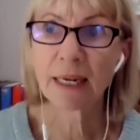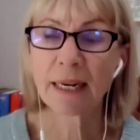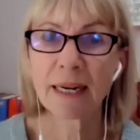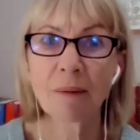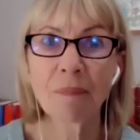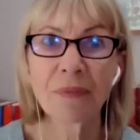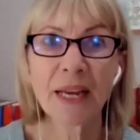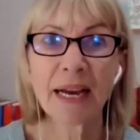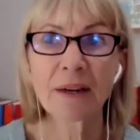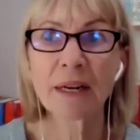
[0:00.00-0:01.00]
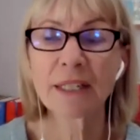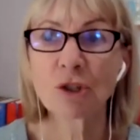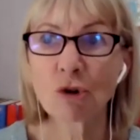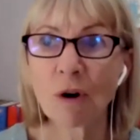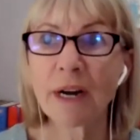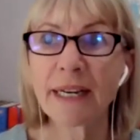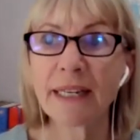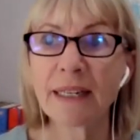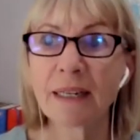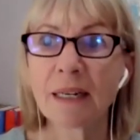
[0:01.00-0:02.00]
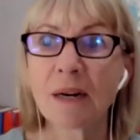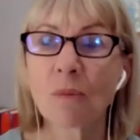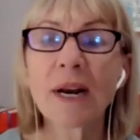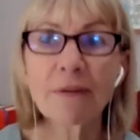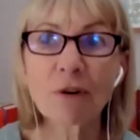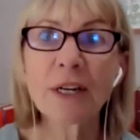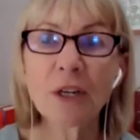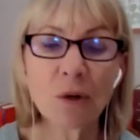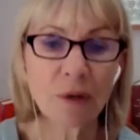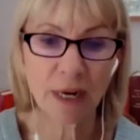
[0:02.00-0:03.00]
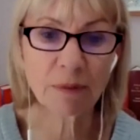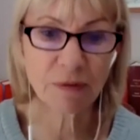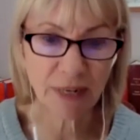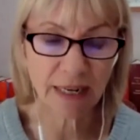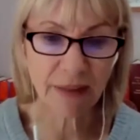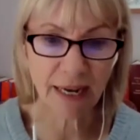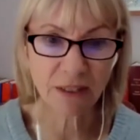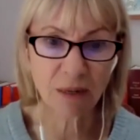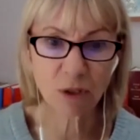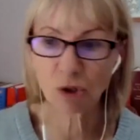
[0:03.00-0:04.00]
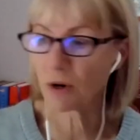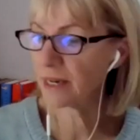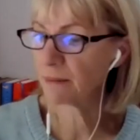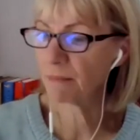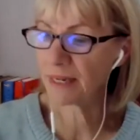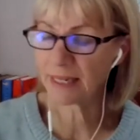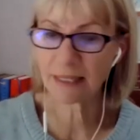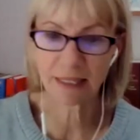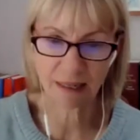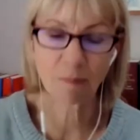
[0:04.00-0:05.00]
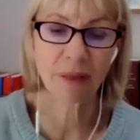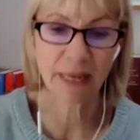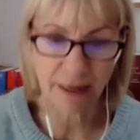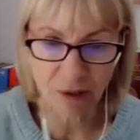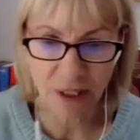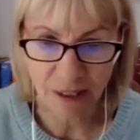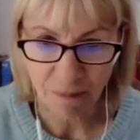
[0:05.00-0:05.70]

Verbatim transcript: um, and I try, whenever I knew that I was feeling that, I would try and make it something else,